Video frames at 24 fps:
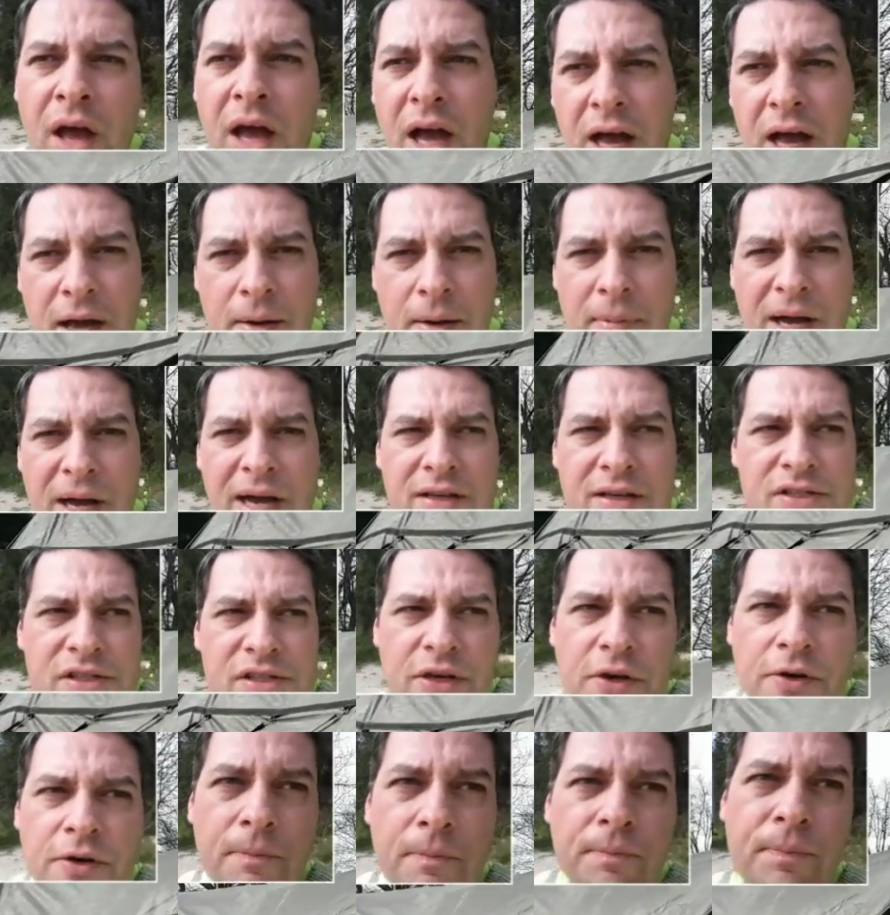Um, I
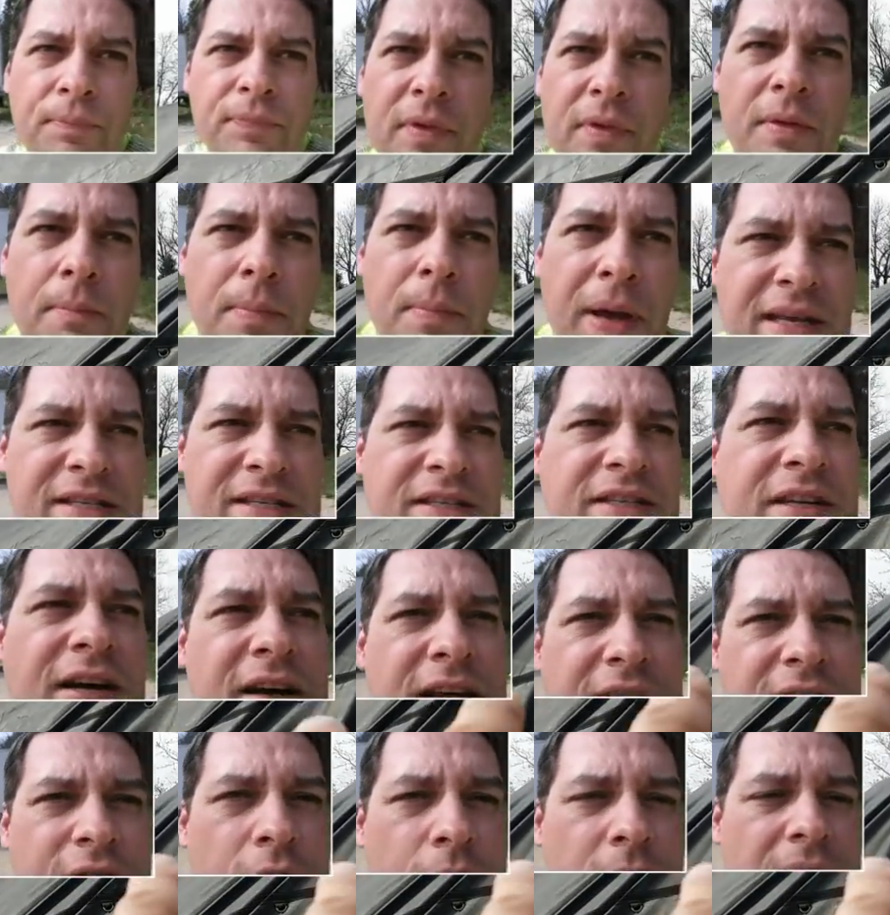also based
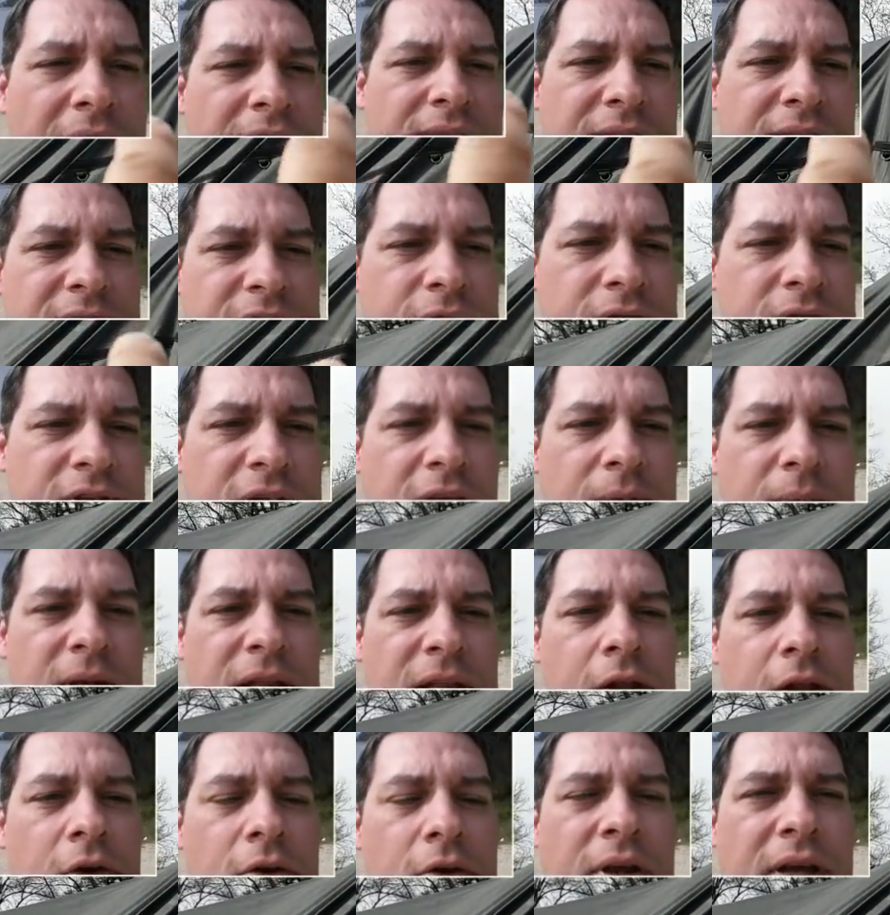on the way this was going to be
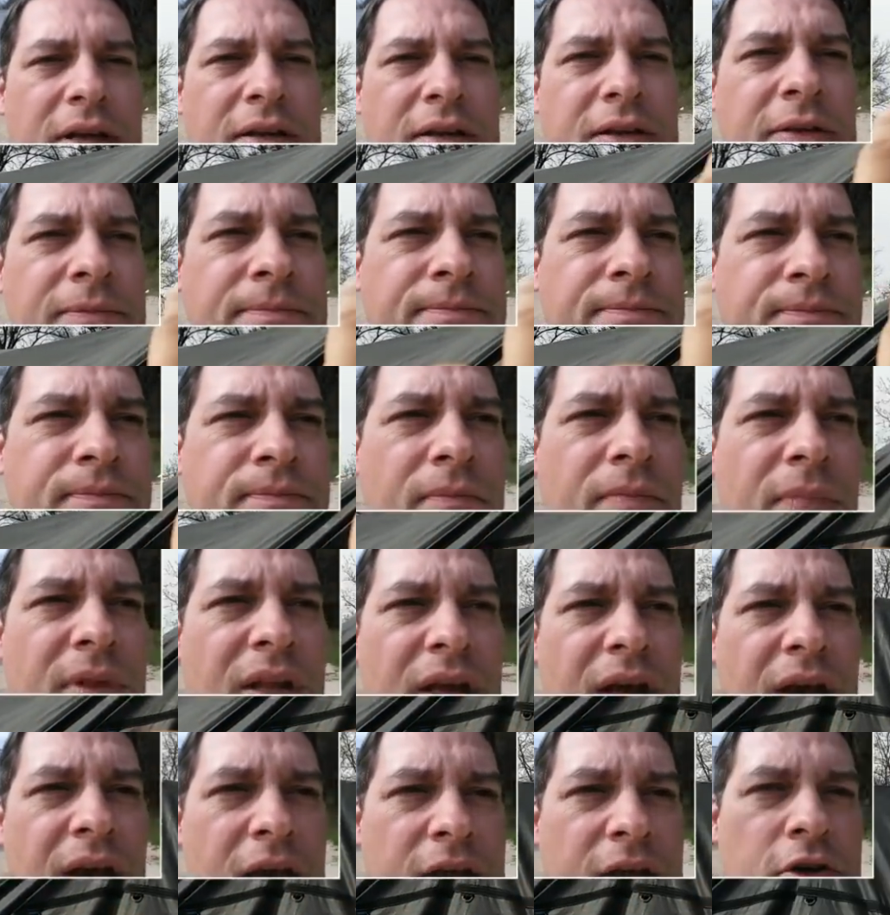loaded,
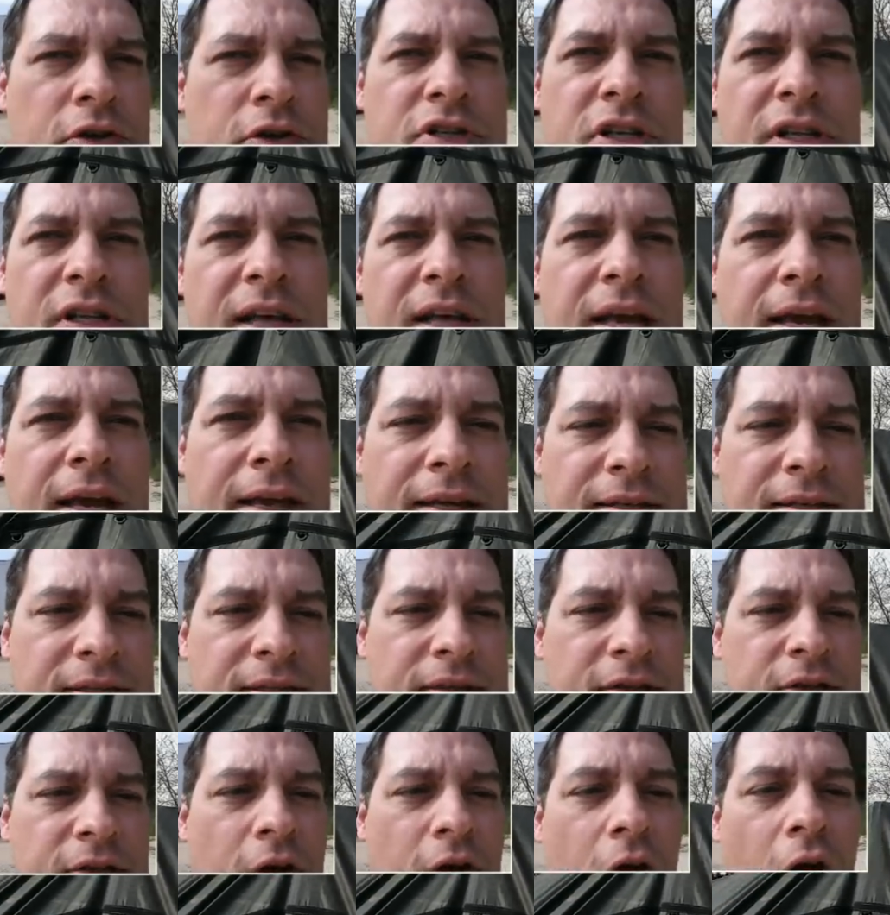uh, usually
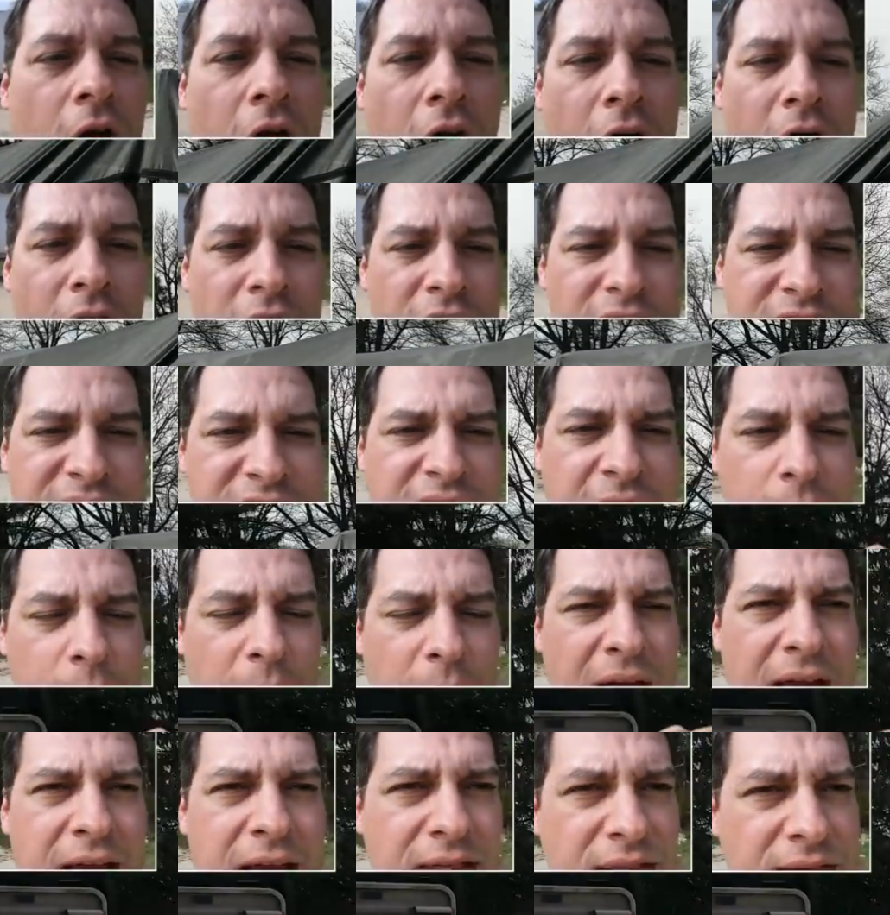it's they're all the same
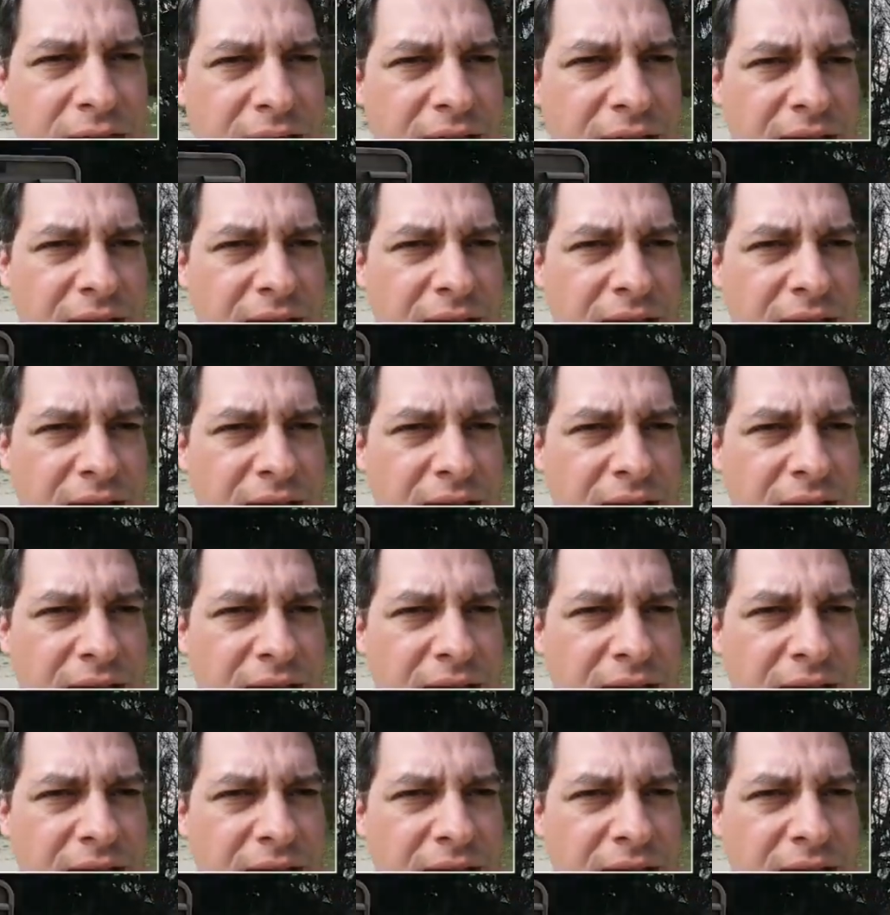height.